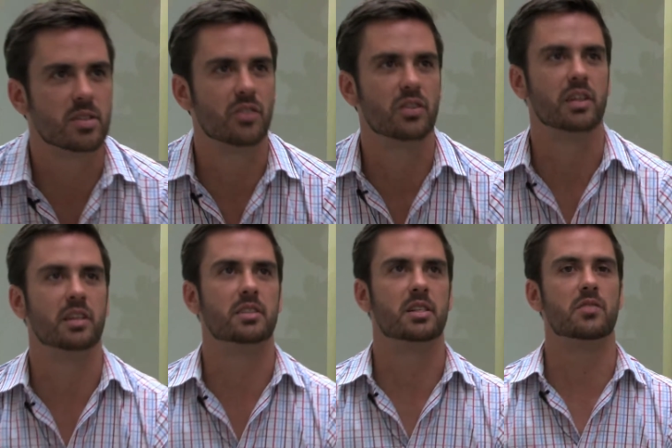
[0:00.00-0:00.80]
something
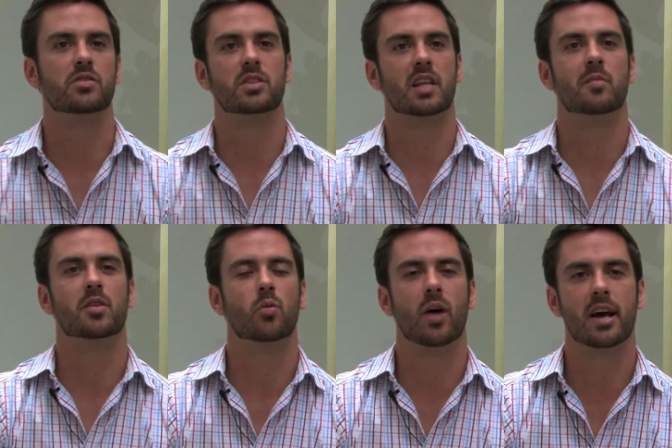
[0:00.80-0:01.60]
is given to them in
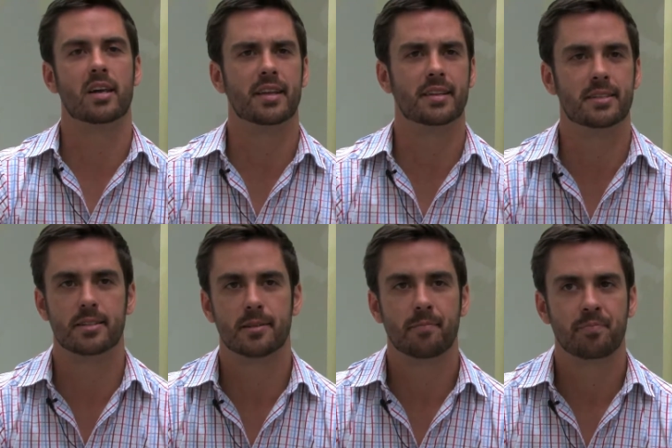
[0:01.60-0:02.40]
a way that
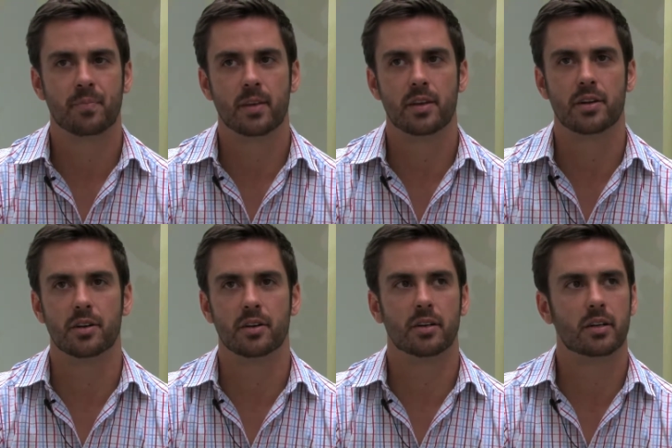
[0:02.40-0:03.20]
is
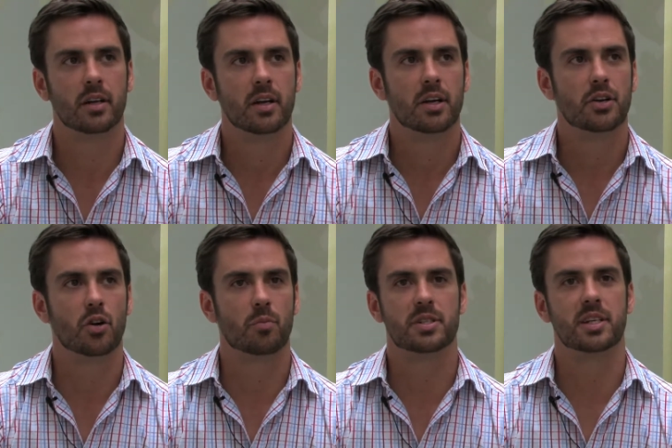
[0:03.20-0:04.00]

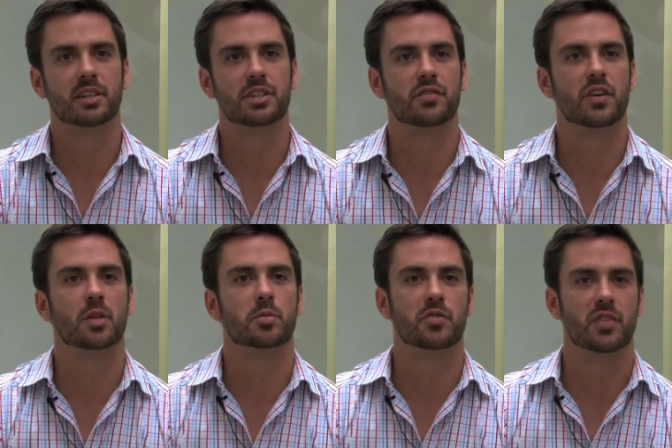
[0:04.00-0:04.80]
not particularly
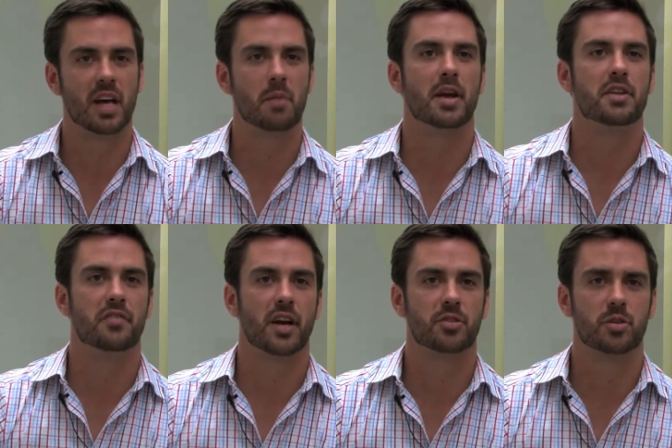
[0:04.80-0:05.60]
developed for their
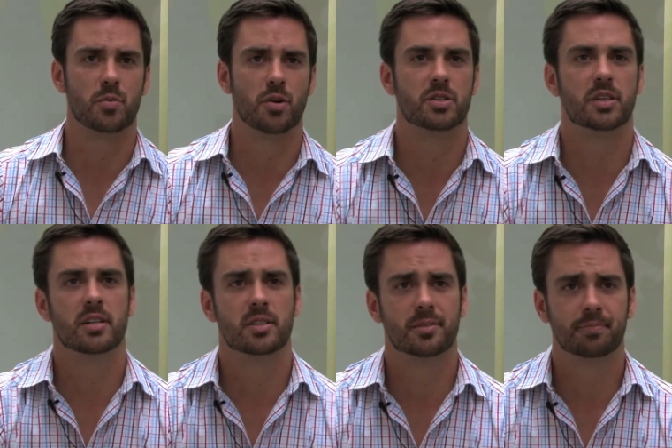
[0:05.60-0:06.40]
manufacturing
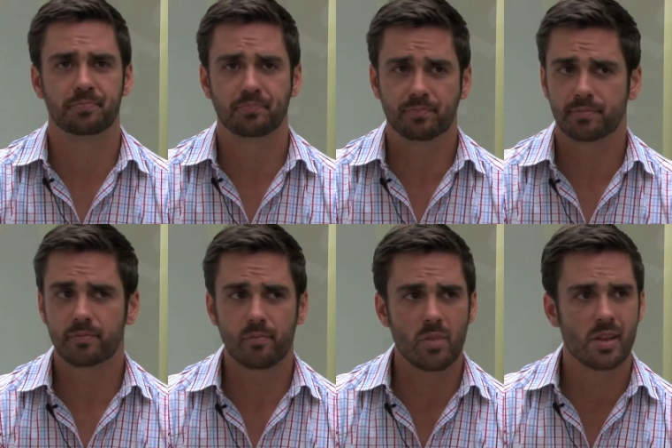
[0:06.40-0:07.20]
process.
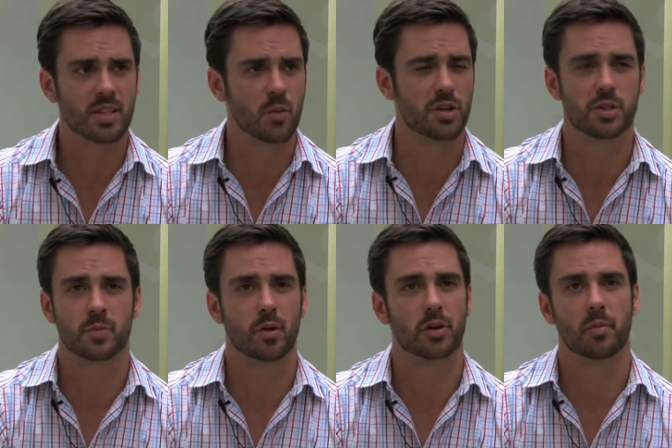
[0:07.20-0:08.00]
So then we just
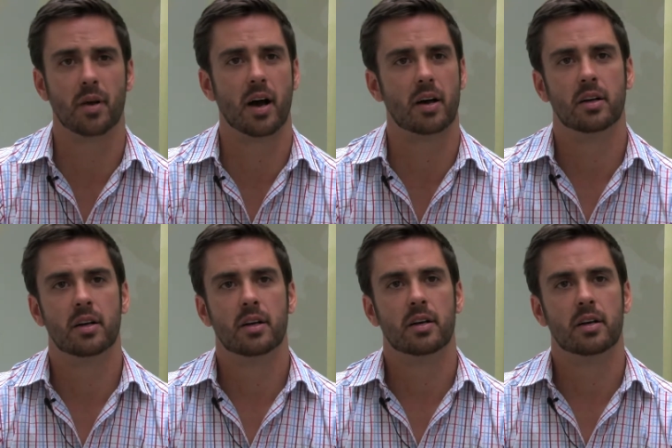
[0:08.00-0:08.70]
spoke about